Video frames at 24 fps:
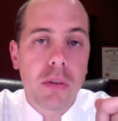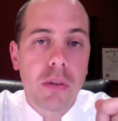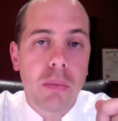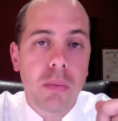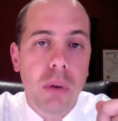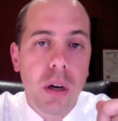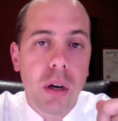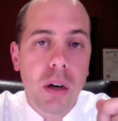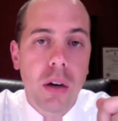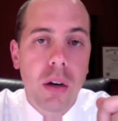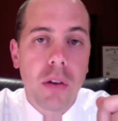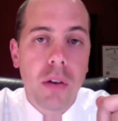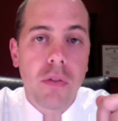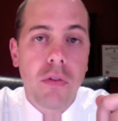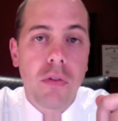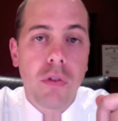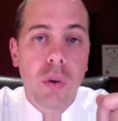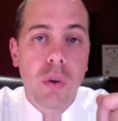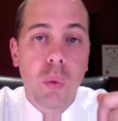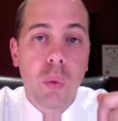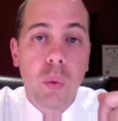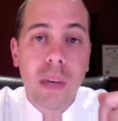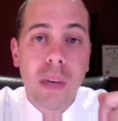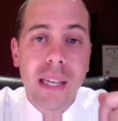Bug for
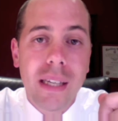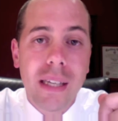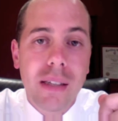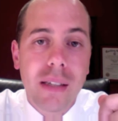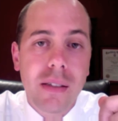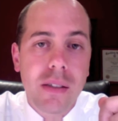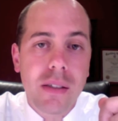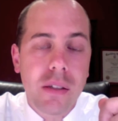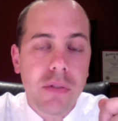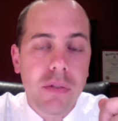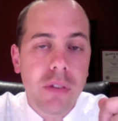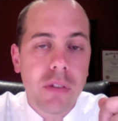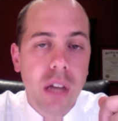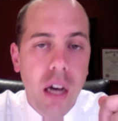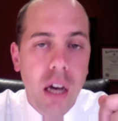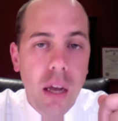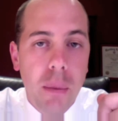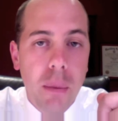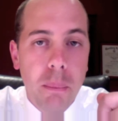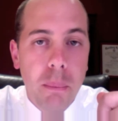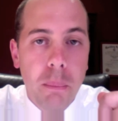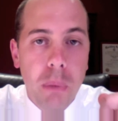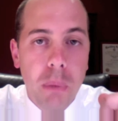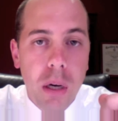weeks, if not
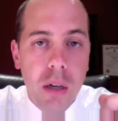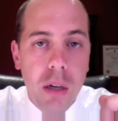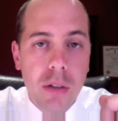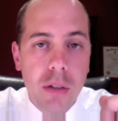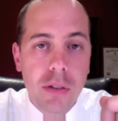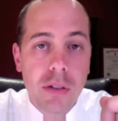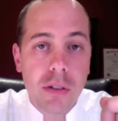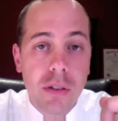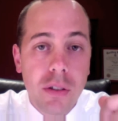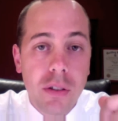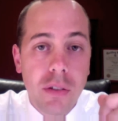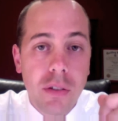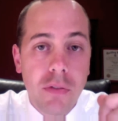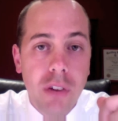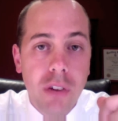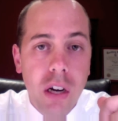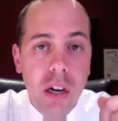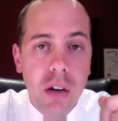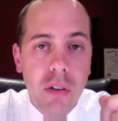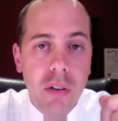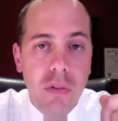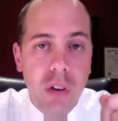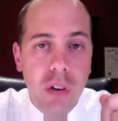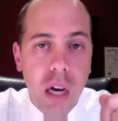months, to
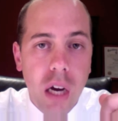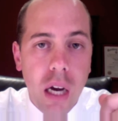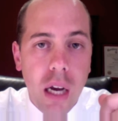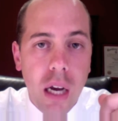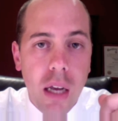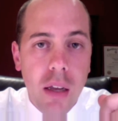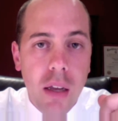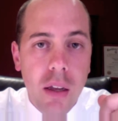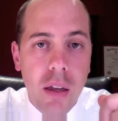verify